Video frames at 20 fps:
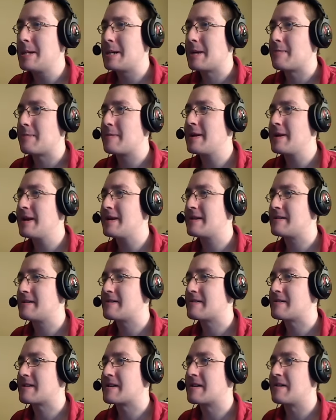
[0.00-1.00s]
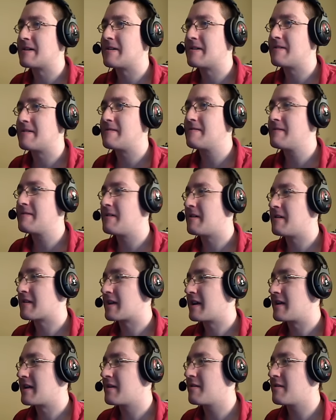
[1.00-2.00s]
All right, we need to start.
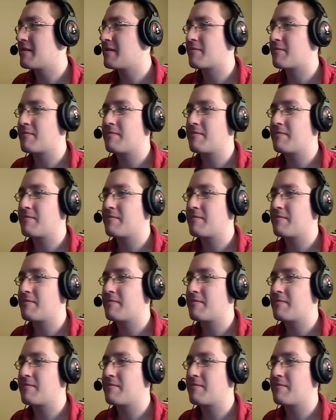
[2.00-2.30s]
Okay, you know I'm what?